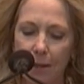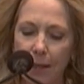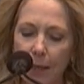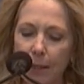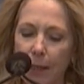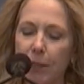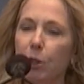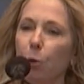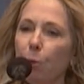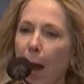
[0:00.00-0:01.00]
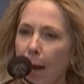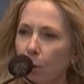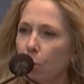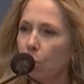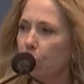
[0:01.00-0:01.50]
This is the
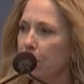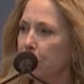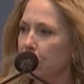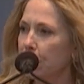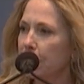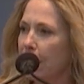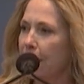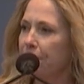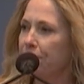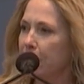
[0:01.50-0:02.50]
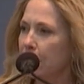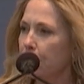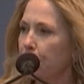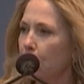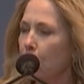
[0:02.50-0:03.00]
radical Christian's
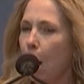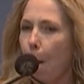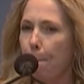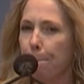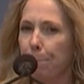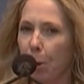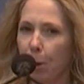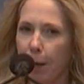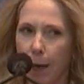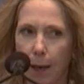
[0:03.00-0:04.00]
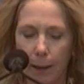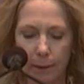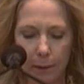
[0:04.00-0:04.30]
invisible burqa.